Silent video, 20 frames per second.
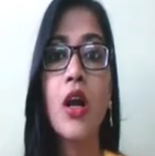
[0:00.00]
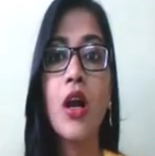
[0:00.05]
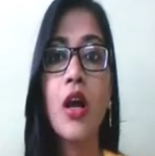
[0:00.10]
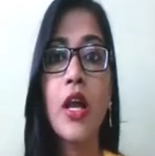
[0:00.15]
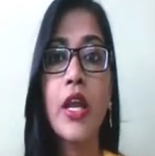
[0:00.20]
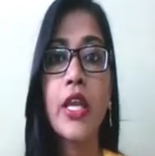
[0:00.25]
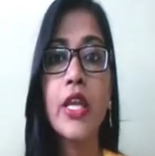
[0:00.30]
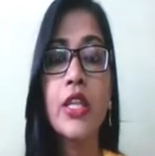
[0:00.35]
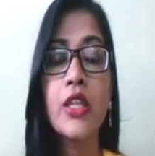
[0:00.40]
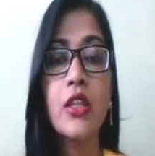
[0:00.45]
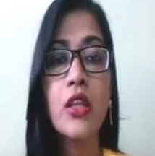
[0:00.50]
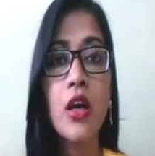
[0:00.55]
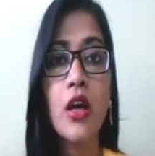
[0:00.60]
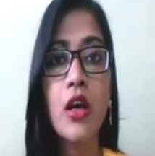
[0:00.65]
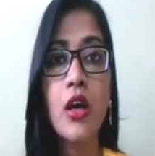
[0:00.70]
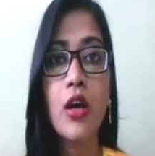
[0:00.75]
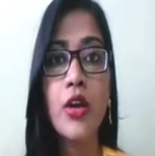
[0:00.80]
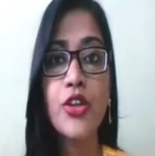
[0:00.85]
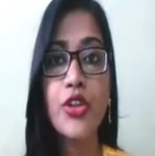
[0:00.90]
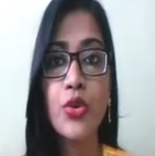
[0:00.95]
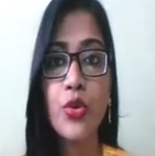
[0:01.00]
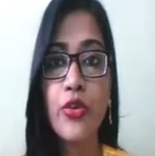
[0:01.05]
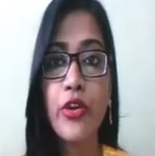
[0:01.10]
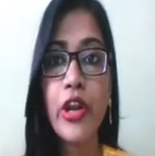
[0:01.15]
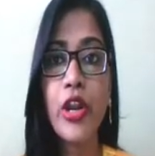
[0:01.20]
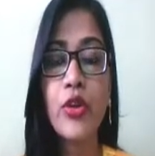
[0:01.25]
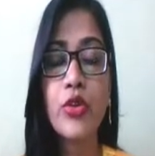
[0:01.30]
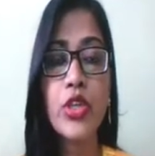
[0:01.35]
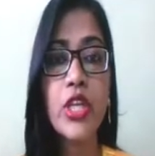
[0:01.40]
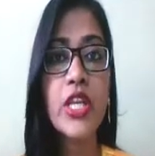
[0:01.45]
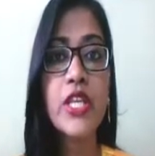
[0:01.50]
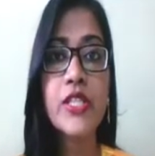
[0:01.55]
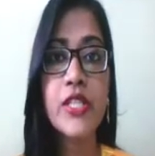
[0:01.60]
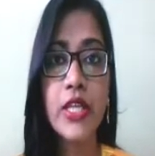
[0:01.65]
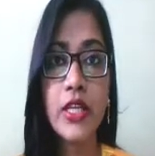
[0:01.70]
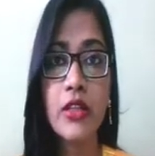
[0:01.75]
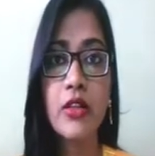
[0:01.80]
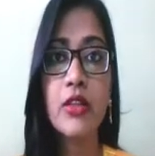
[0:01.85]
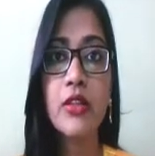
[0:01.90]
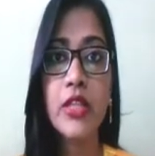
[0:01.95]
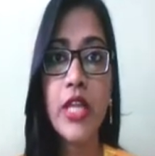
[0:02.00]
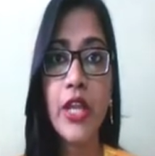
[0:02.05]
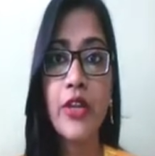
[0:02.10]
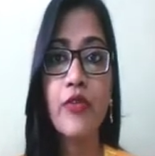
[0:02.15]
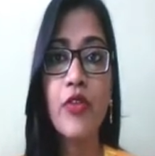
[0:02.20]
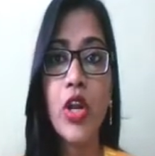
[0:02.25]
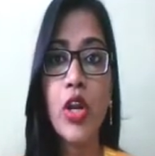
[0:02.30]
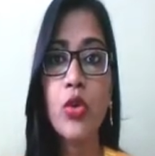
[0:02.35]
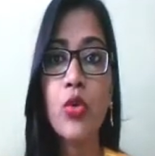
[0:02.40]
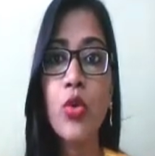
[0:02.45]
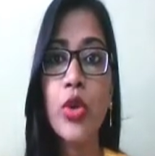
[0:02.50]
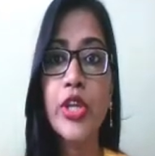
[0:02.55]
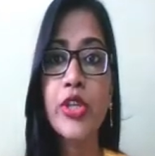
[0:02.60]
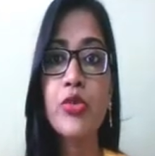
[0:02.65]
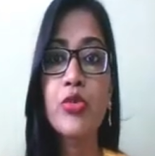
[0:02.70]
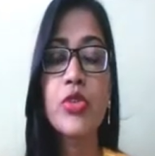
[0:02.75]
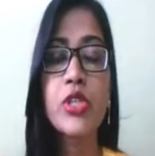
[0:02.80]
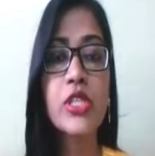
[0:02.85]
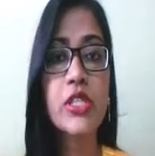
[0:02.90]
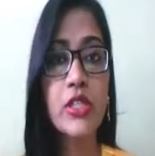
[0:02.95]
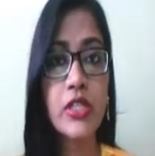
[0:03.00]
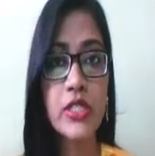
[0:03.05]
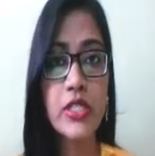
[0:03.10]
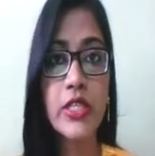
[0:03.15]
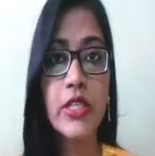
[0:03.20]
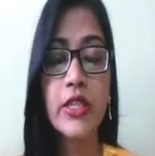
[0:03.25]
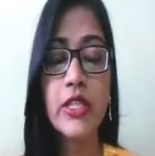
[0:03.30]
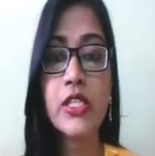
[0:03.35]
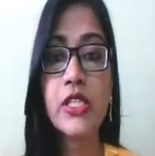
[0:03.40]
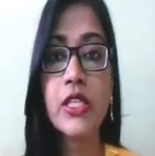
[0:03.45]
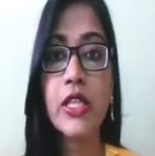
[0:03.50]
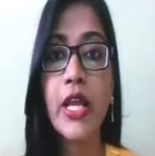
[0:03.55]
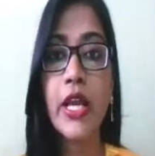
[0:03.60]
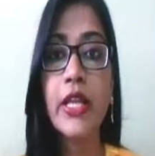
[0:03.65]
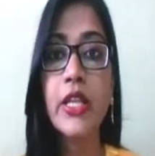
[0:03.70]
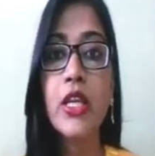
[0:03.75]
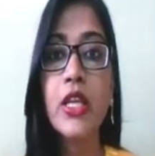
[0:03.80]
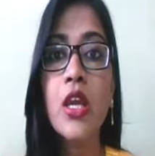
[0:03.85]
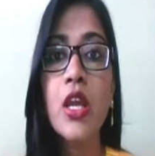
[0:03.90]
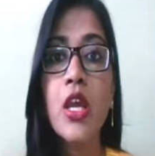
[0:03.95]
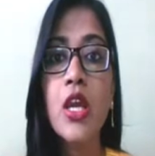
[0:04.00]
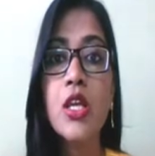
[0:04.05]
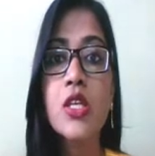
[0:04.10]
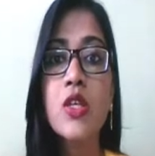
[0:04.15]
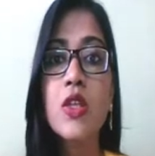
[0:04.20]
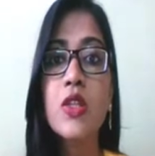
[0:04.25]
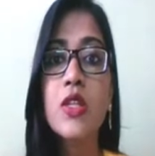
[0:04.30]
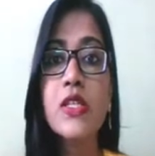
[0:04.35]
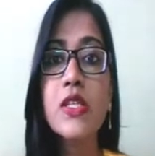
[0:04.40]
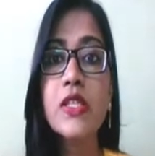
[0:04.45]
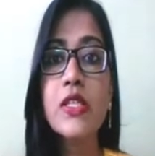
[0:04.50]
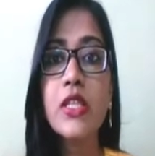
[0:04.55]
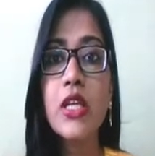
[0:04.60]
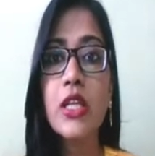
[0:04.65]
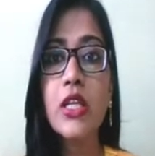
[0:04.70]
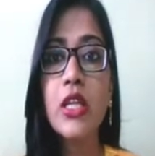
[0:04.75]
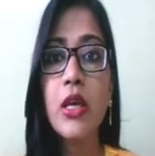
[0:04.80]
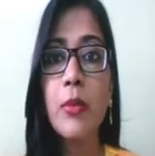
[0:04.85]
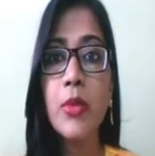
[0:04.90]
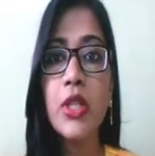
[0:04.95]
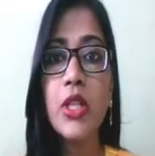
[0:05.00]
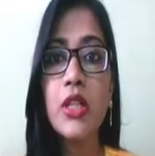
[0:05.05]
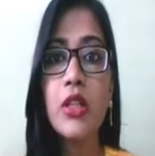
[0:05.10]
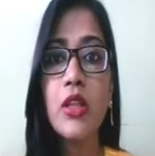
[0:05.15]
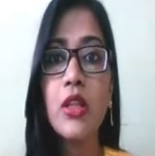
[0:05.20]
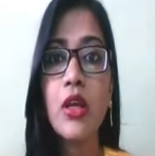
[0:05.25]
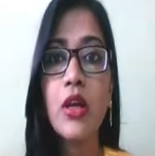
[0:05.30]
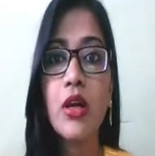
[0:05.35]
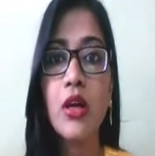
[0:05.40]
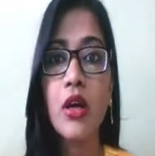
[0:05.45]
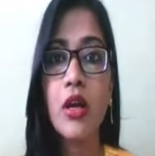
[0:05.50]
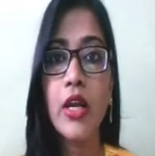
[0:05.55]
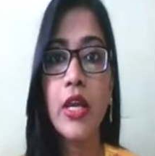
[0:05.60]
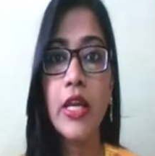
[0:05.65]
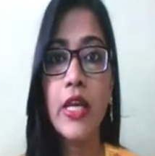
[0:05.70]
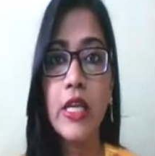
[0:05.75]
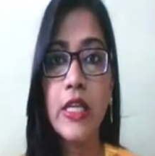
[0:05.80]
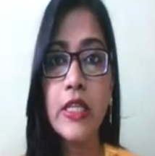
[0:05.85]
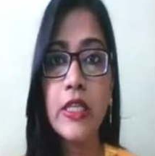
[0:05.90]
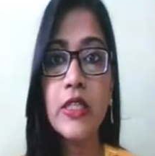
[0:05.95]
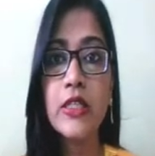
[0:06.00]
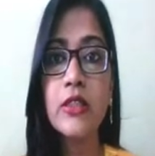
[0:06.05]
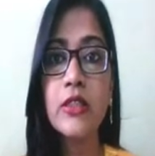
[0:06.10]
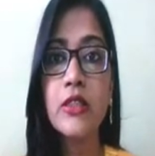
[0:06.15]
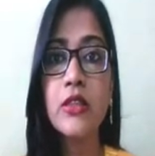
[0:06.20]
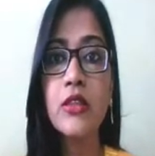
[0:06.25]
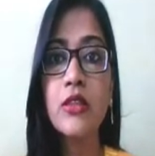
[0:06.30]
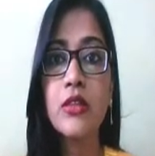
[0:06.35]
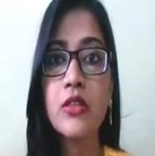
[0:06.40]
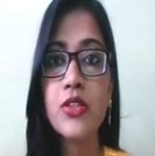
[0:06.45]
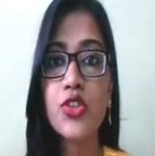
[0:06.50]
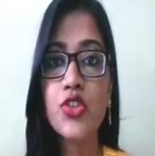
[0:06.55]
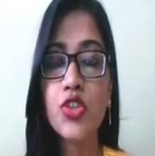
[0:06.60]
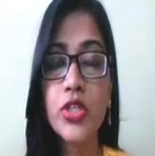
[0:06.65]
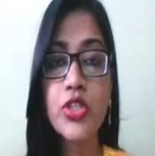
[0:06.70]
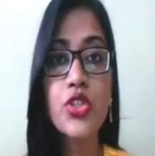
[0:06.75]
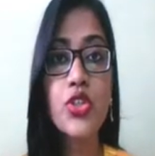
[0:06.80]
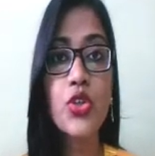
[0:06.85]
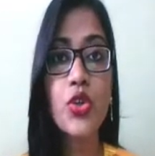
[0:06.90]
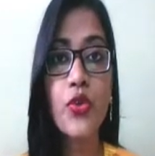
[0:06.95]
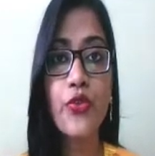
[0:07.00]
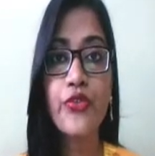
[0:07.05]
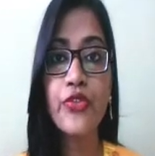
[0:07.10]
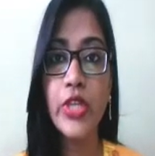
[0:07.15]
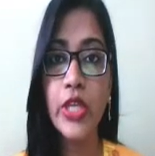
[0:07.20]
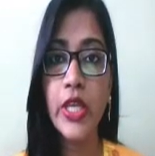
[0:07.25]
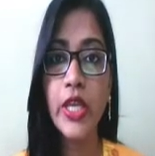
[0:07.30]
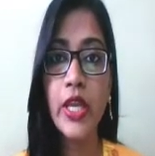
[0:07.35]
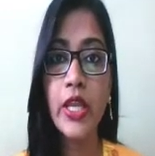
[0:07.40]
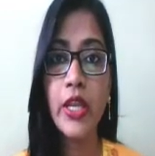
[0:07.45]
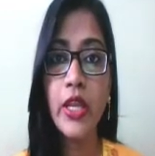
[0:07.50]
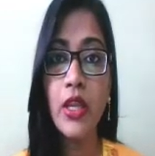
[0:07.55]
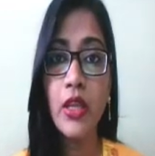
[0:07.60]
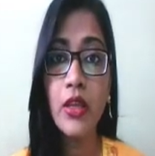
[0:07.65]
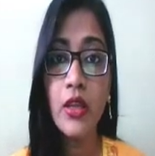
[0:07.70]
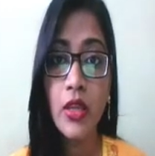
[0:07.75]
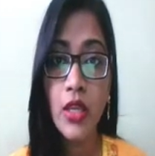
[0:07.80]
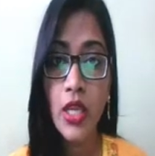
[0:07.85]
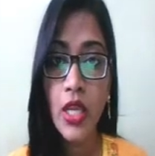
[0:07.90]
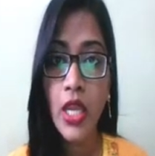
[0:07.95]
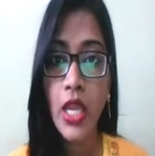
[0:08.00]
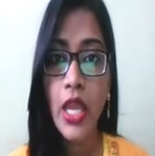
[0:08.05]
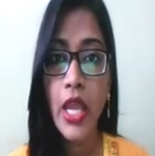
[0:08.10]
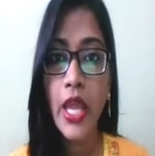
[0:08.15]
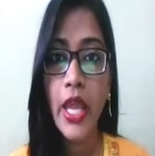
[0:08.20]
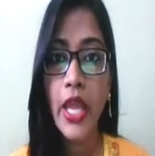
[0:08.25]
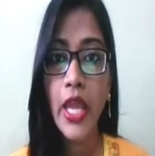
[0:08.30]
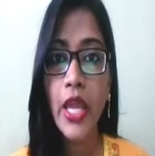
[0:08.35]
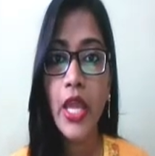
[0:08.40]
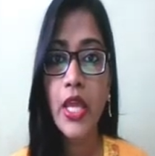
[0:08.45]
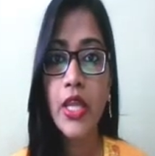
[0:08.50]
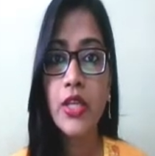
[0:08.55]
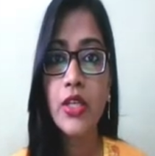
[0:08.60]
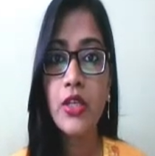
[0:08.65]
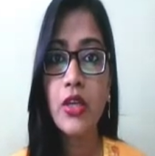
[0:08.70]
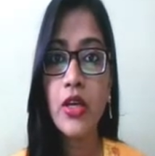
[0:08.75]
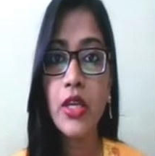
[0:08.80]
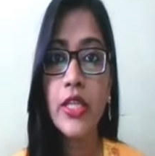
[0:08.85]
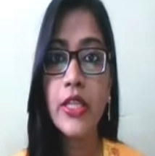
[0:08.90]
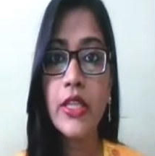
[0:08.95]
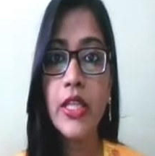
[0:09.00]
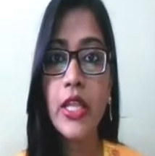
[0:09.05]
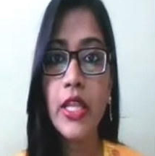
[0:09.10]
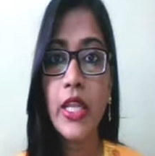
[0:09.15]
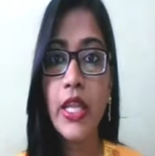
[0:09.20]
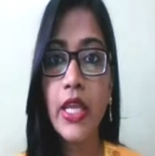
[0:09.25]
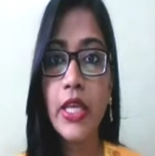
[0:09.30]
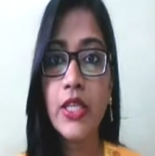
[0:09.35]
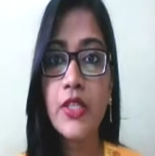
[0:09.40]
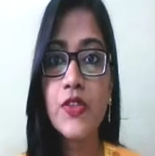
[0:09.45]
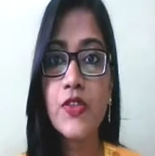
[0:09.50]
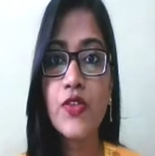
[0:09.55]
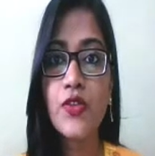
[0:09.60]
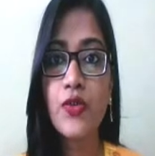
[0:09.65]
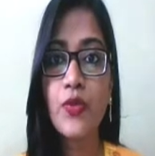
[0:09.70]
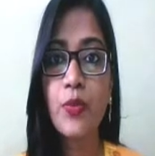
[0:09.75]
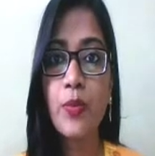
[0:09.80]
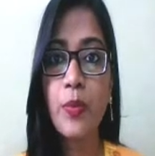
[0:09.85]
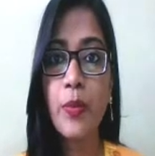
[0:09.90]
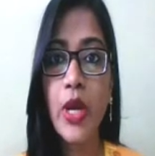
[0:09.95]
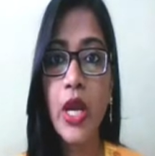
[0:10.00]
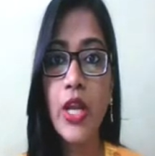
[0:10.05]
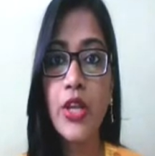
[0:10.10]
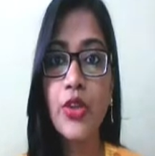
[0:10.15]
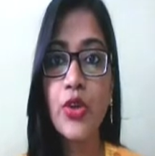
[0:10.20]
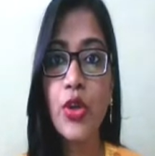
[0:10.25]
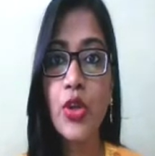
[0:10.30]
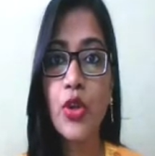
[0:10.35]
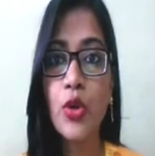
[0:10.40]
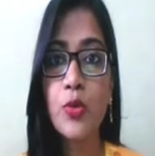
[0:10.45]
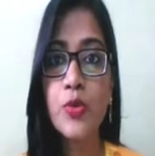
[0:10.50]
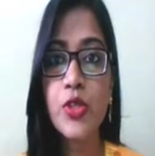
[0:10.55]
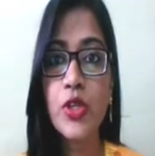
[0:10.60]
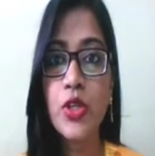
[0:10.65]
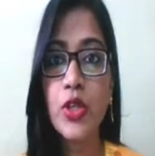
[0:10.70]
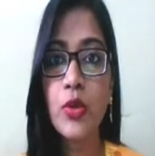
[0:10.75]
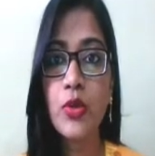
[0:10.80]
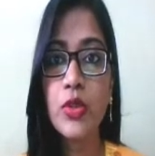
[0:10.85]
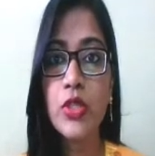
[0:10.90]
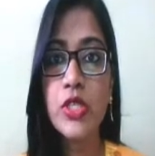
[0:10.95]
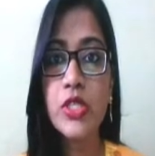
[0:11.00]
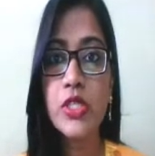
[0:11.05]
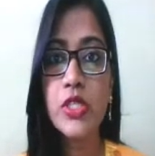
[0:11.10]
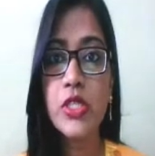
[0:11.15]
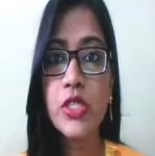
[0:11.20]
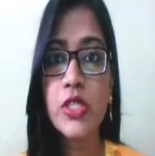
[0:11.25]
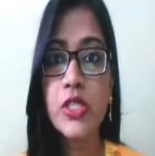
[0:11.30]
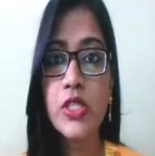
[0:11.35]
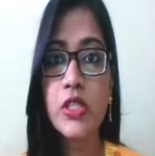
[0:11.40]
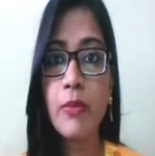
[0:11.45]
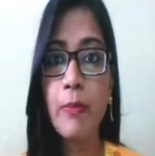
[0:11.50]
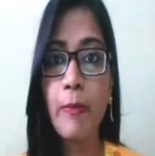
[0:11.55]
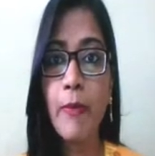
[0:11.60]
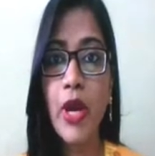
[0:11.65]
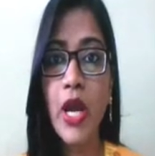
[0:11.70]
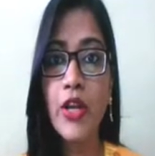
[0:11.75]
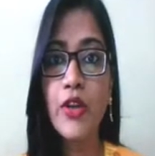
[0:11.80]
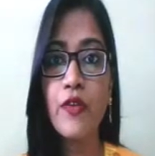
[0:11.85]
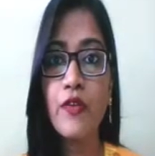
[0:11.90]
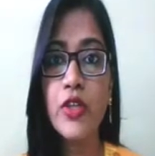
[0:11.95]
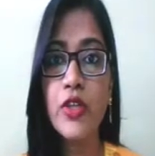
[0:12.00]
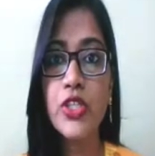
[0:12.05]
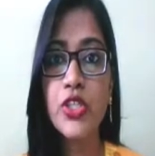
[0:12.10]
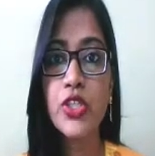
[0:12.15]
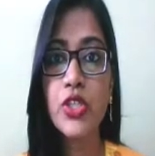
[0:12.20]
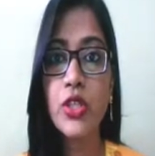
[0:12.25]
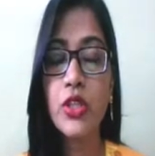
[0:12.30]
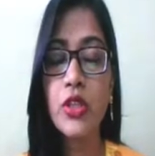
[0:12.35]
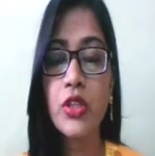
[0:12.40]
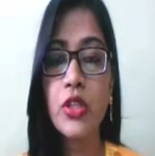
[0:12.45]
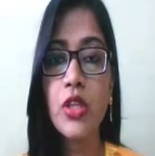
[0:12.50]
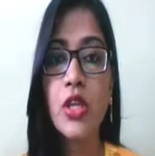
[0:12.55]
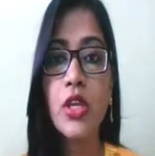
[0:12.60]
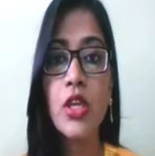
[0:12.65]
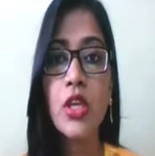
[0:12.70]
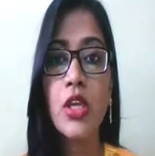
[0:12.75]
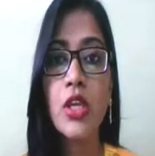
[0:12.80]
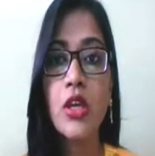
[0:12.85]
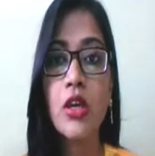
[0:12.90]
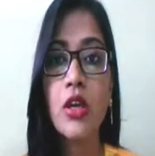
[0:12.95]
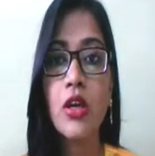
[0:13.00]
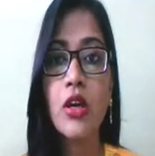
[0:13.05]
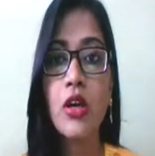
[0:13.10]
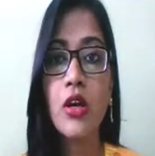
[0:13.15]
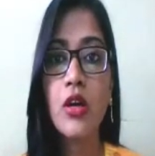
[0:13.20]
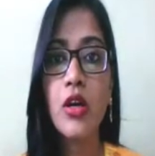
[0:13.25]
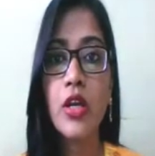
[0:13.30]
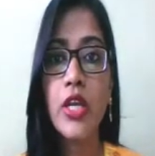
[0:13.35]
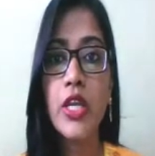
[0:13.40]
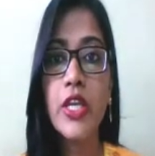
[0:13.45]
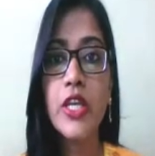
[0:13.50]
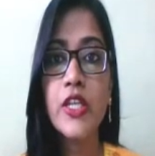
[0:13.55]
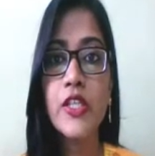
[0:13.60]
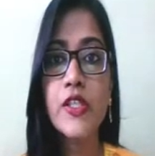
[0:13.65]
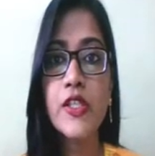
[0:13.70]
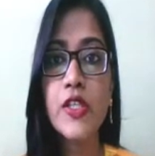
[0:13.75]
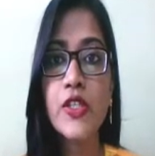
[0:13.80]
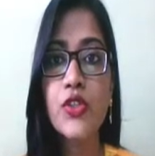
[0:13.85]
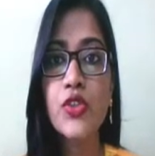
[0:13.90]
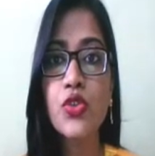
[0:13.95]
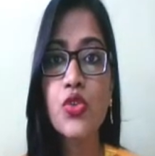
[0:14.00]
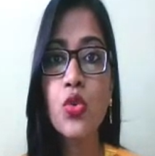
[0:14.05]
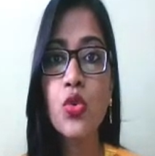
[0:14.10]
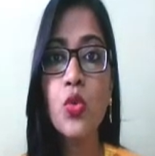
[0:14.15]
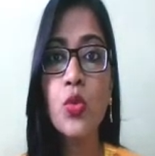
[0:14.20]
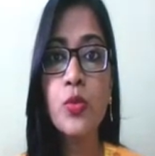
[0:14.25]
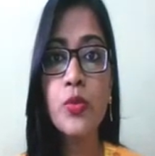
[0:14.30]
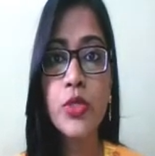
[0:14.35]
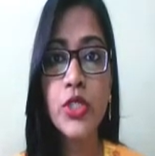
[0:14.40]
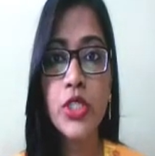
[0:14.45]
in the eukaryotic cell, that we are going to discuss in this slide. So this is the double helical structure of DNA, and in the next part you can observe, now this is the part which is zoomed